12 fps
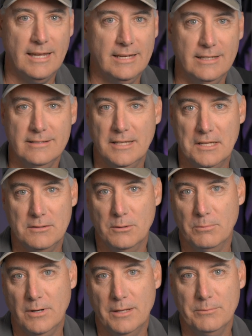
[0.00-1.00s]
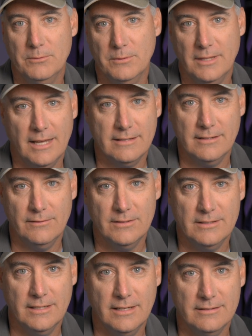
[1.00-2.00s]
EDIUS has no problems with
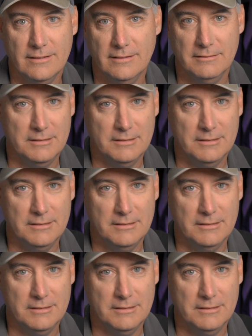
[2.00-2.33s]
XAVCS.